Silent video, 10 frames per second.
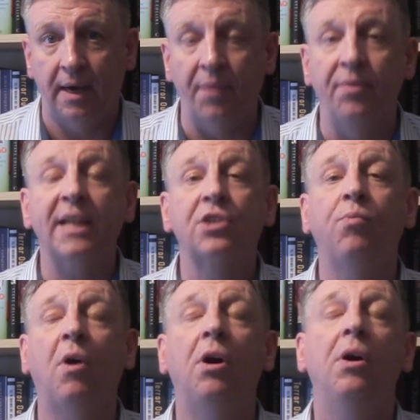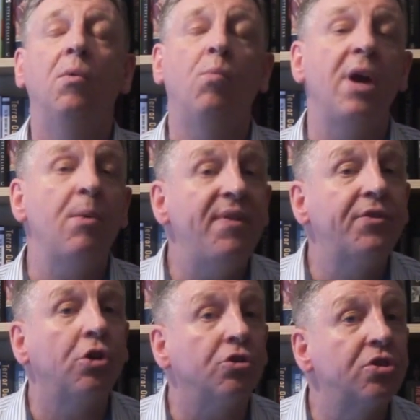And that's what where
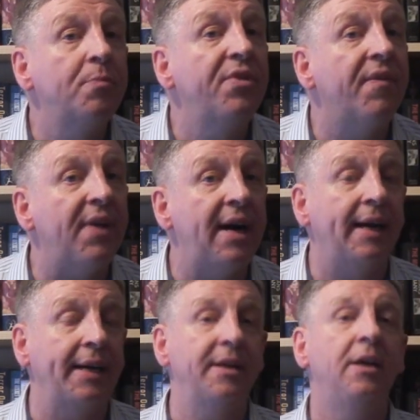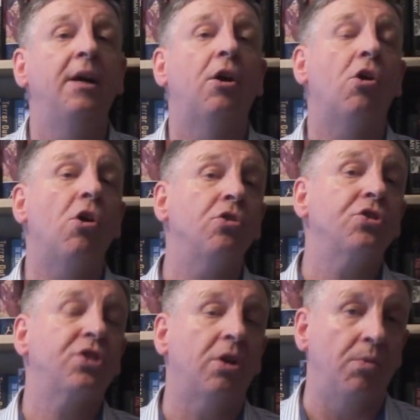we've got to provide.
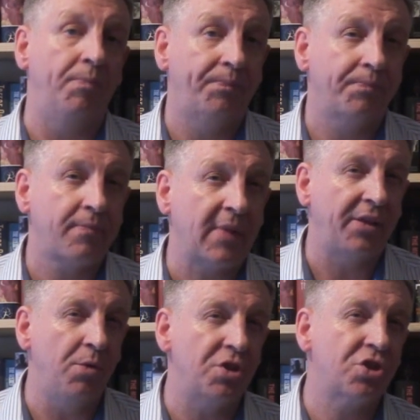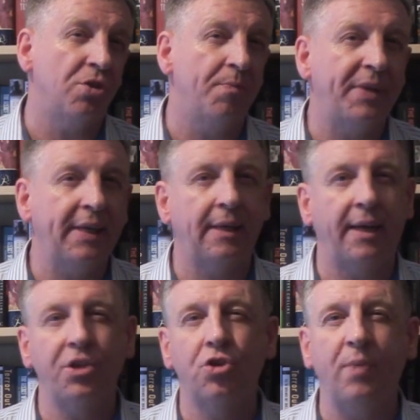Also, there was something
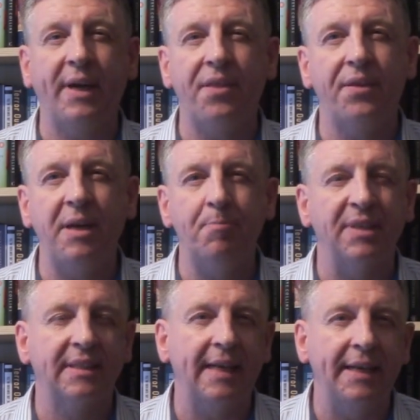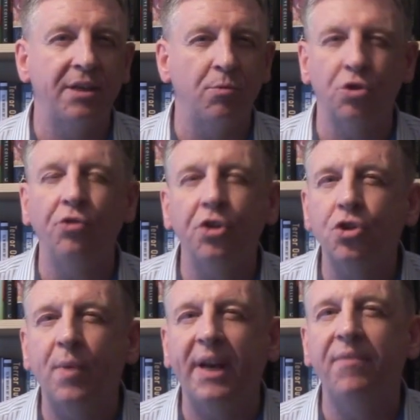like 23%. It was under
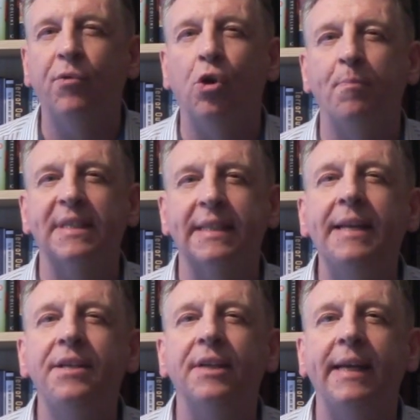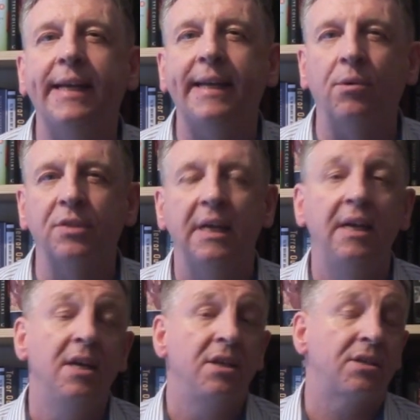24% turnout.
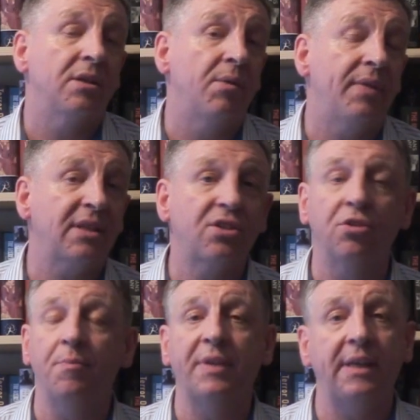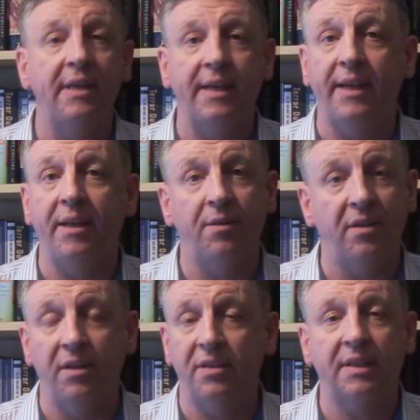So that's something near
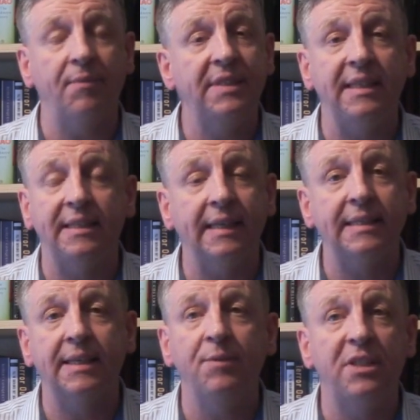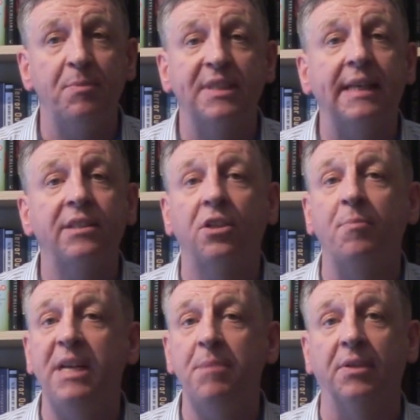76-70% of the
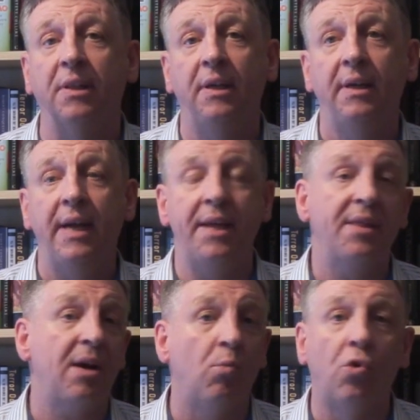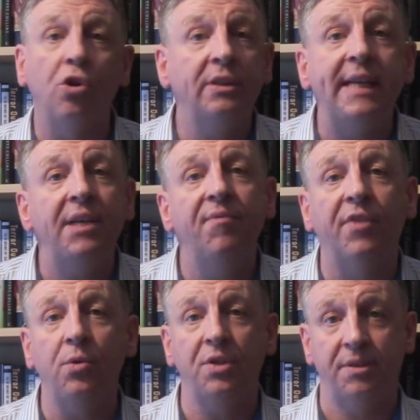people in that ward didn't
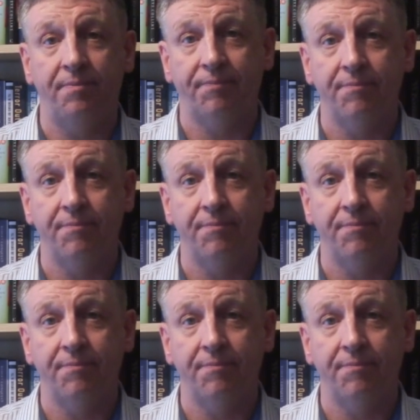vote.